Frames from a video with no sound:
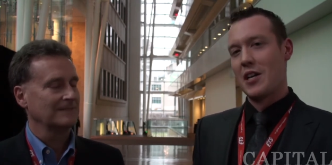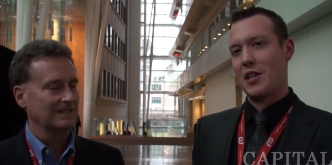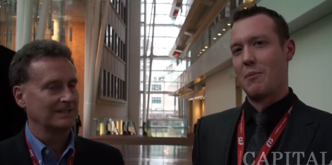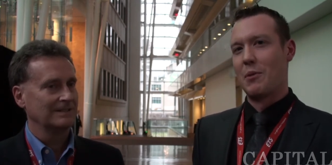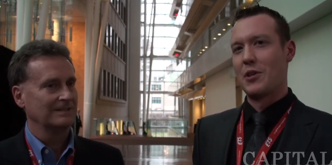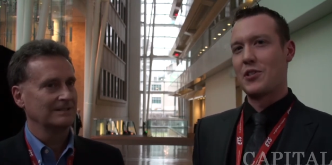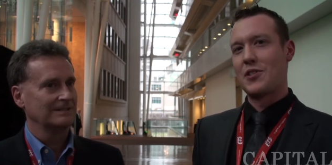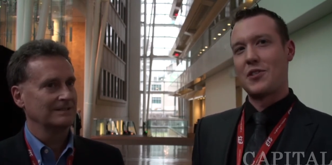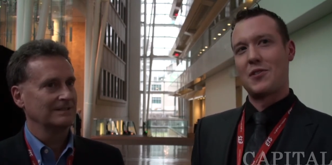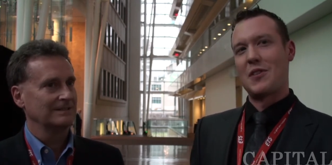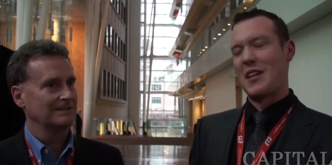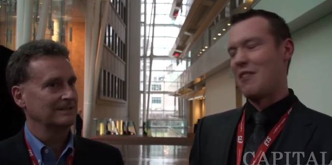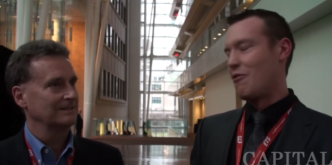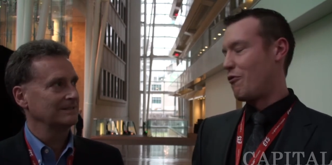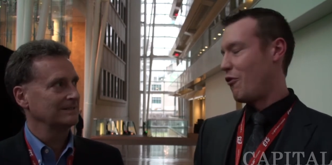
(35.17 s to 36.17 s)
Speaker 1: the most
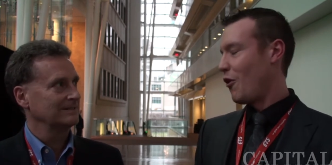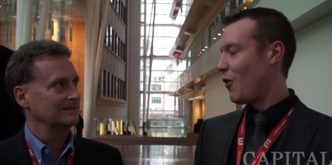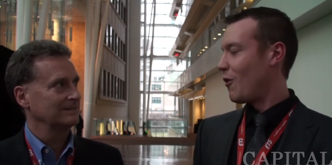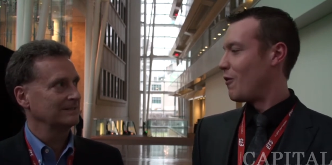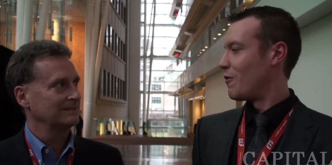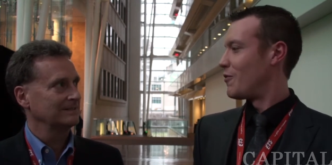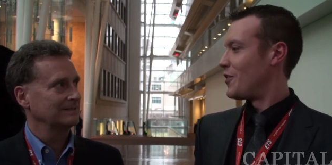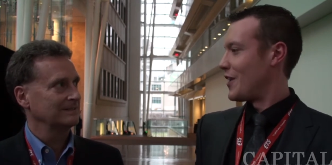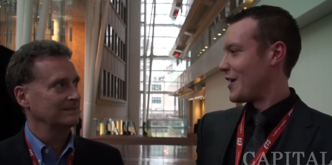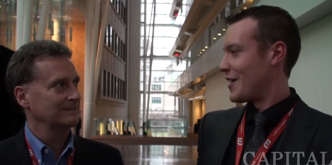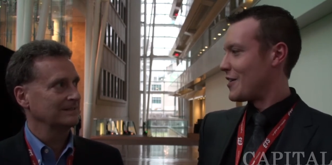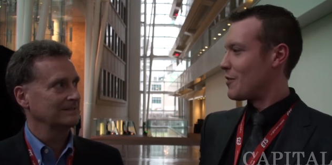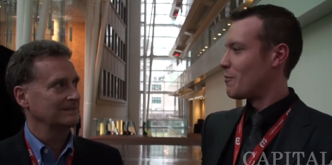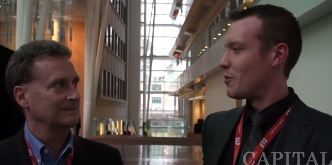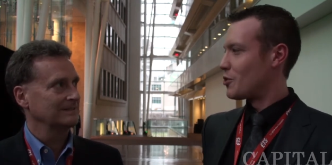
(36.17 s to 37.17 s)
involved
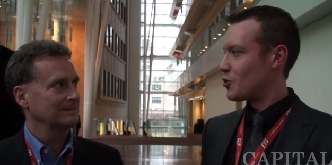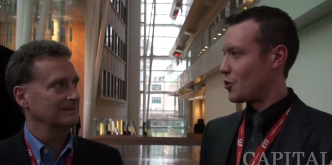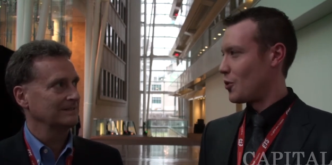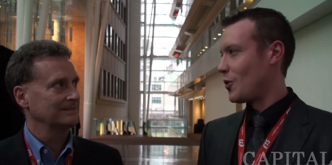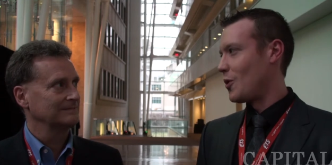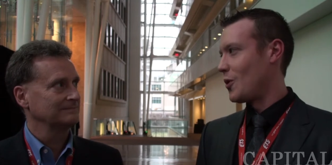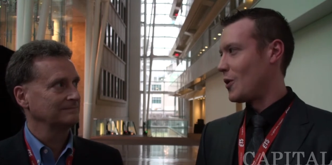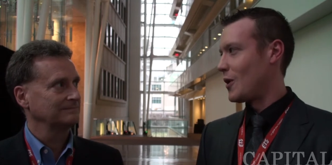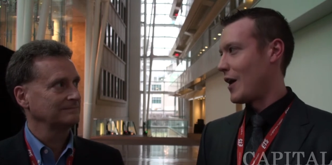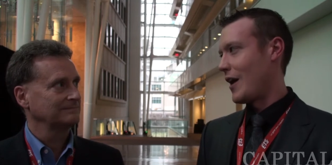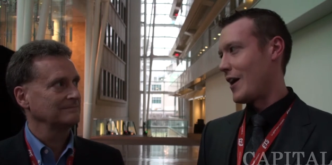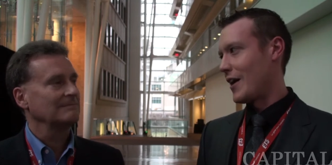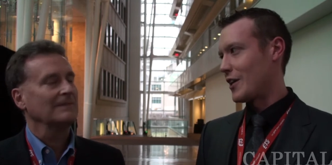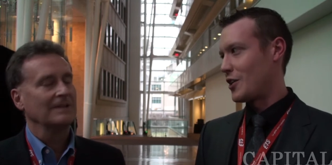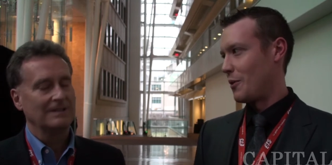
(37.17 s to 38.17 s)
in the Montreal
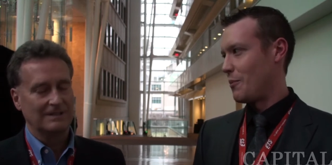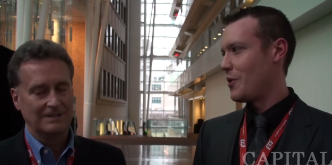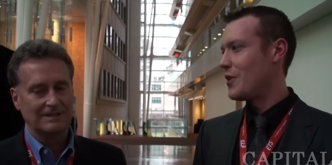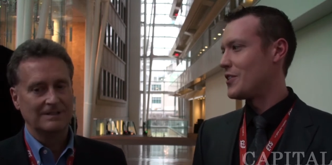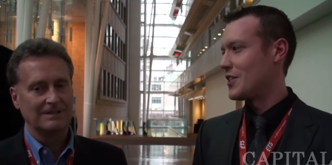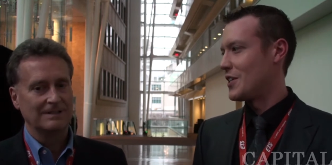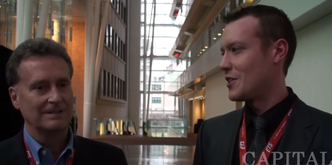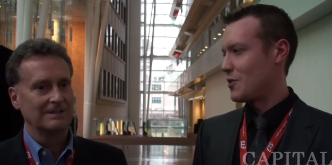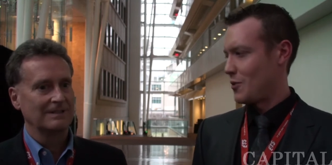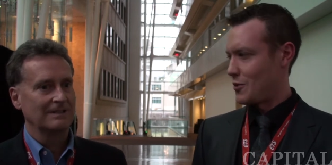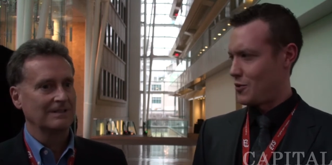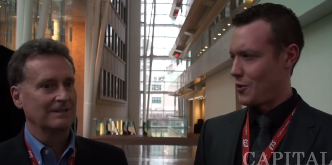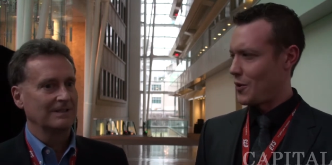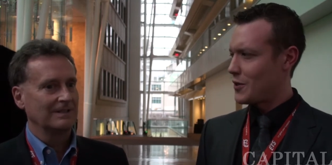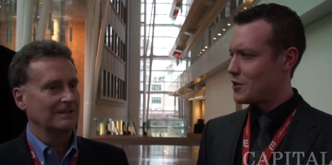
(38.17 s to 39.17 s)
uh, community. So
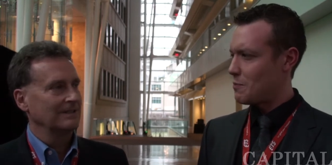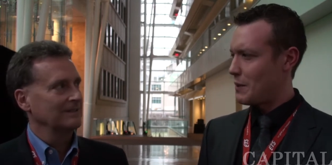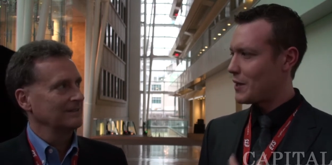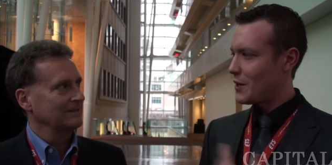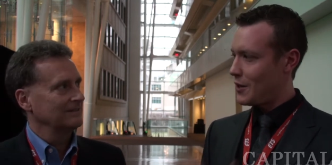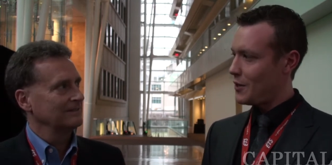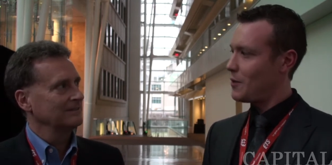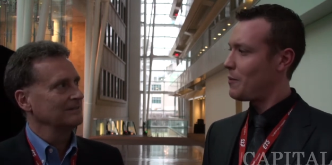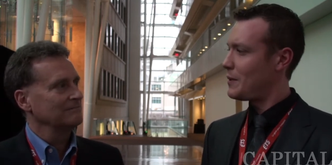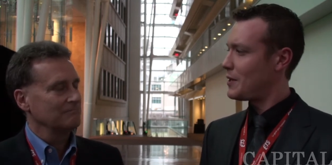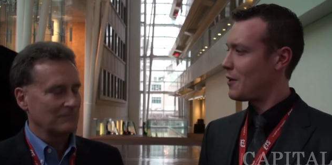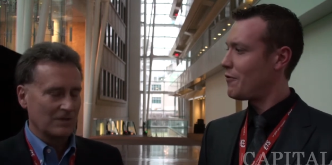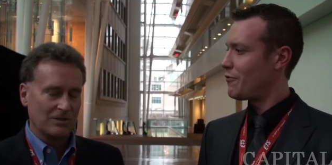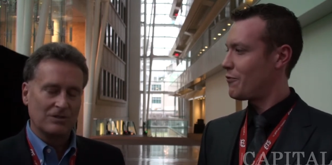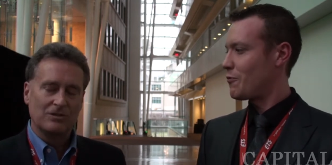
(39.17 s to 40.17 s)
do you want to speak a little bit
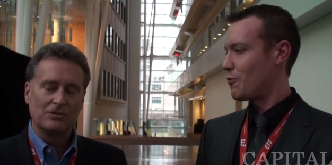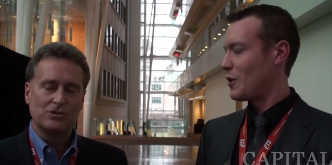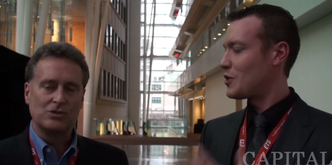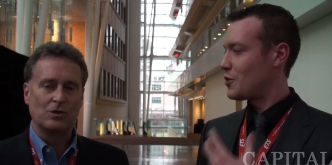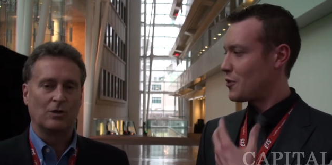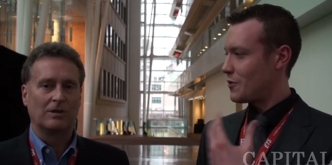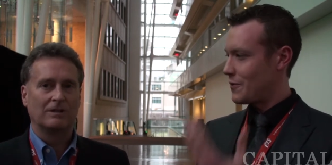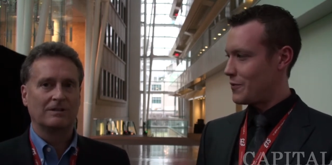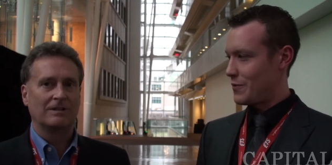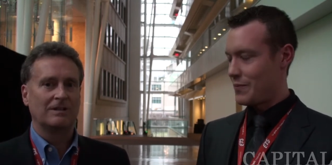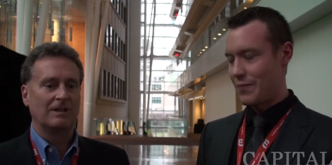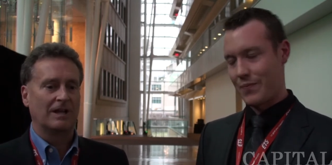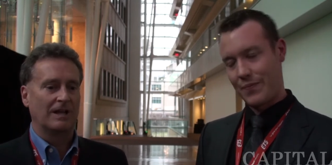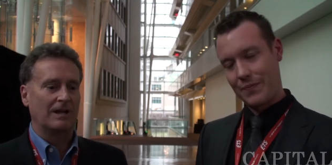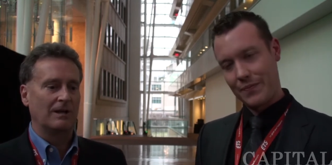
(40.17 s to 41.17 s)
of what Sure.
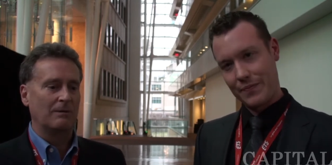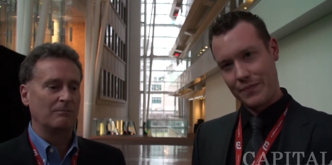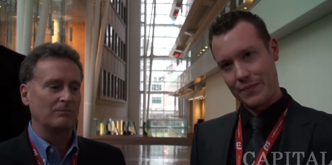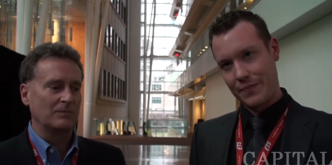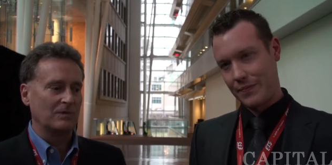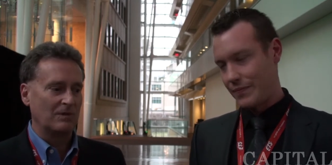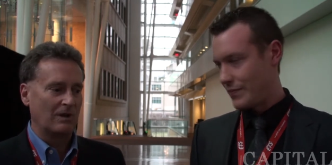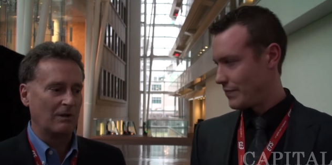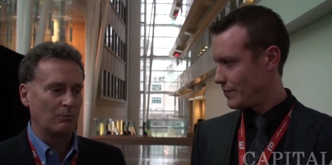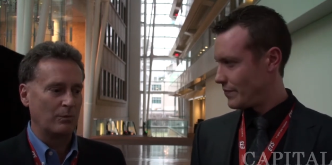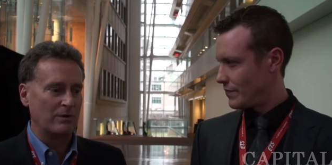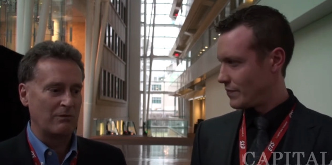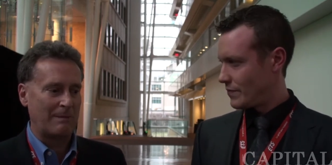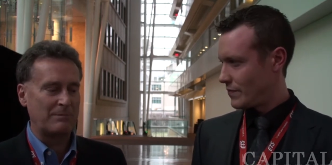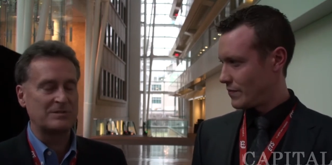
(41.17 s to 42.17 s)
Speaker 2: Um,
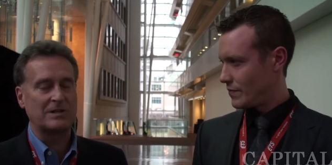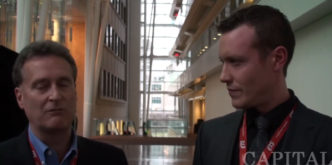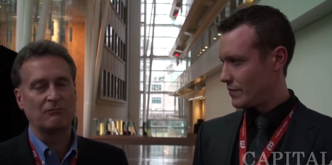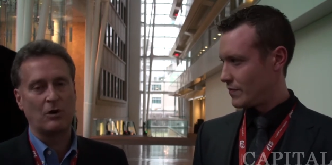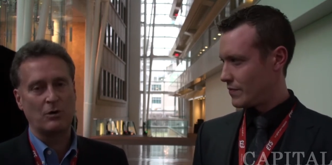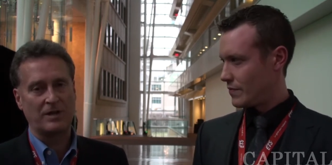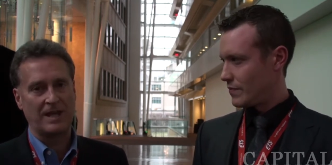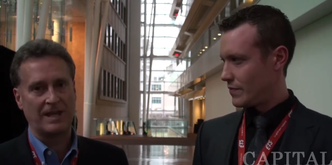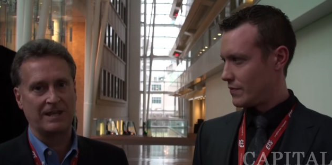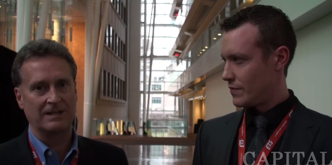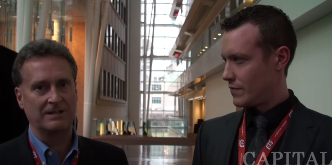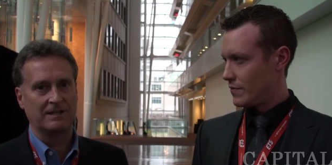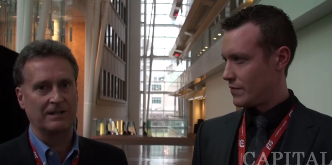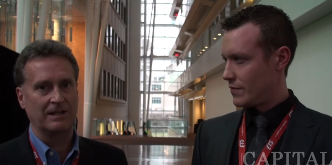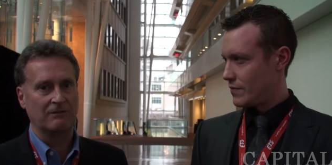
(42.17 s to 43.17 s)
we represent Rho
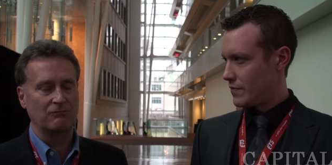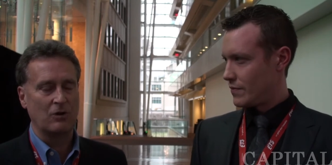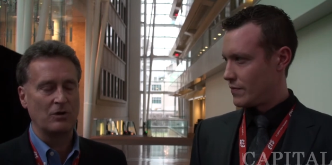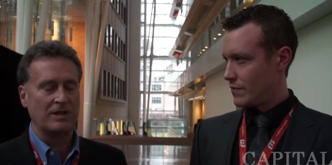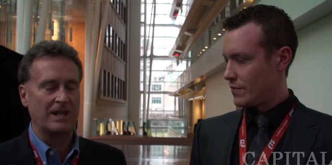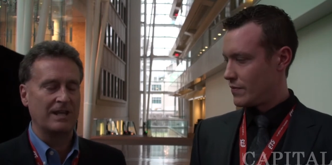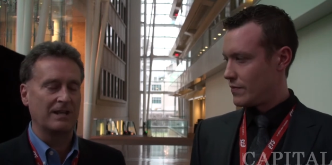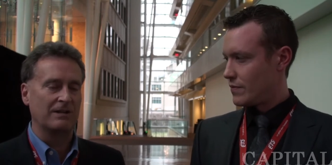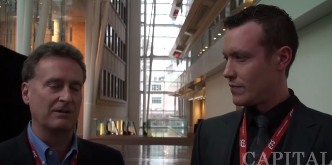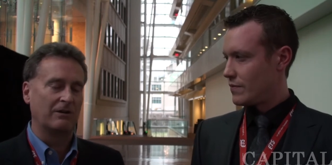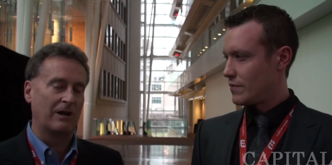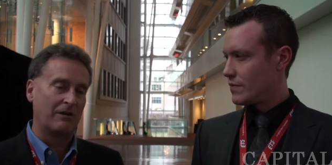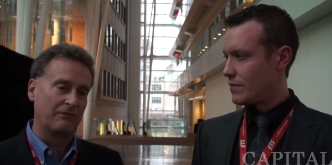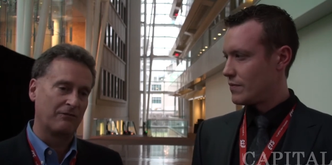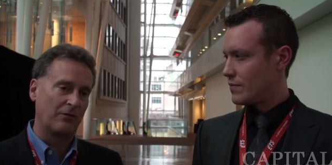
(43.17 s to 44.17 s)
Canada, and Rho Canada,
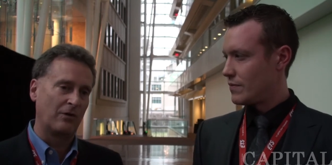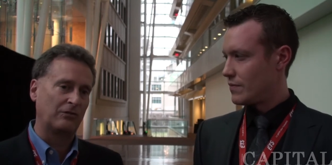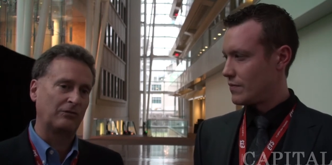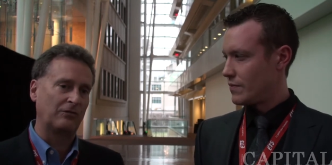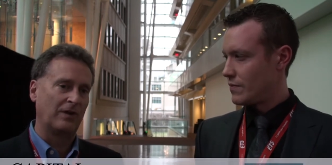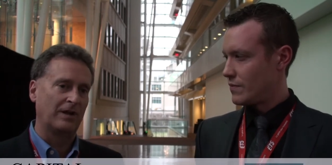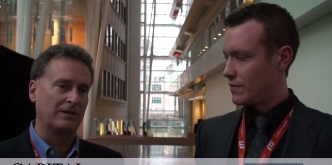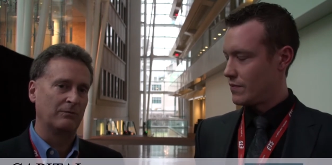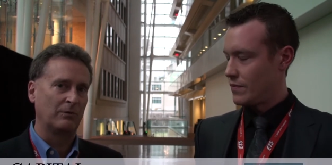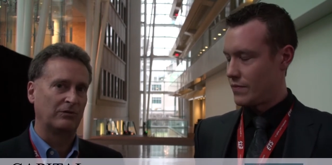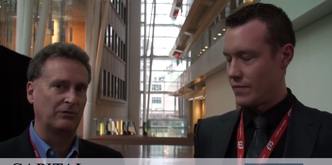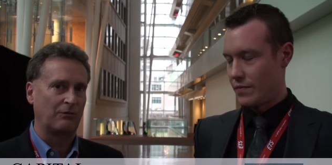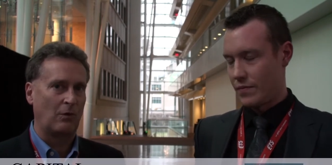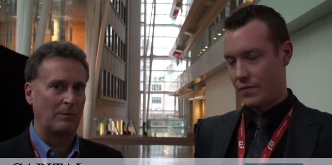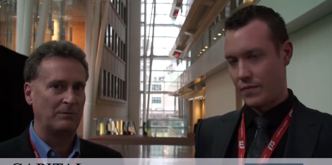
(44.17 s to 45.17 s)
our first fund,
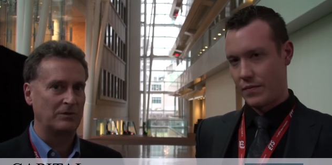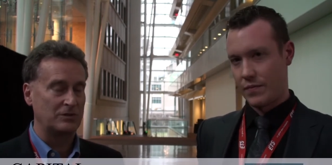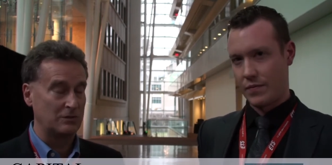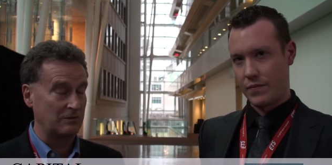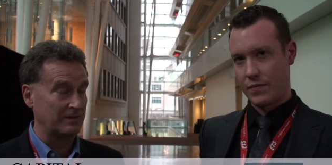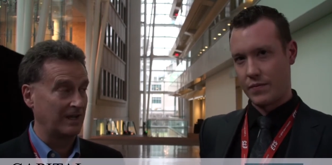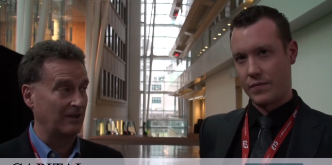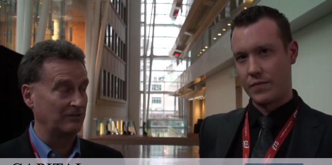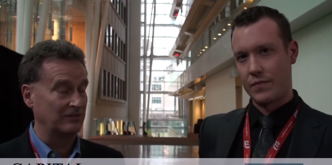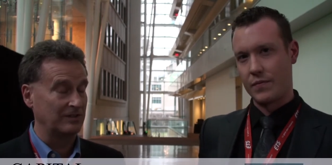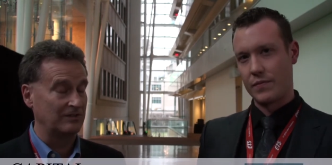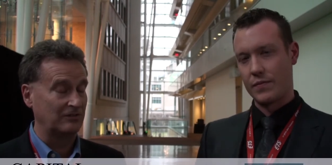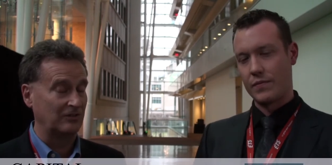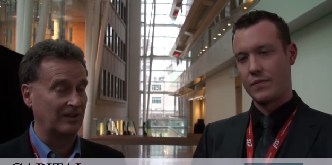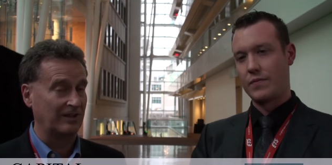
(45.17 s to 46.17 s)
was formed in
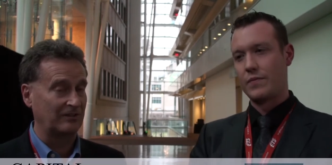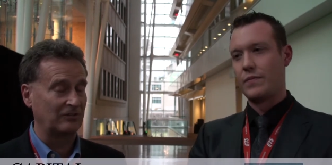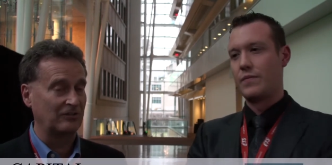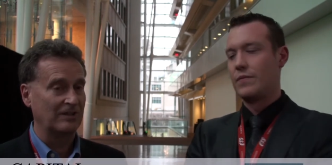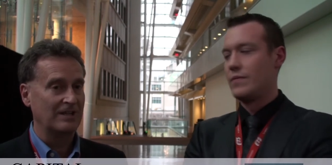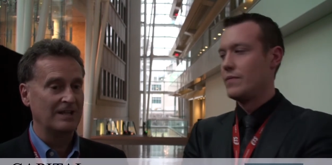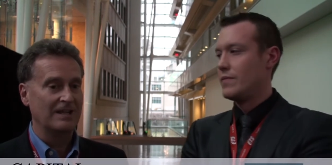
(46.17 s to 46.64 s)
2006.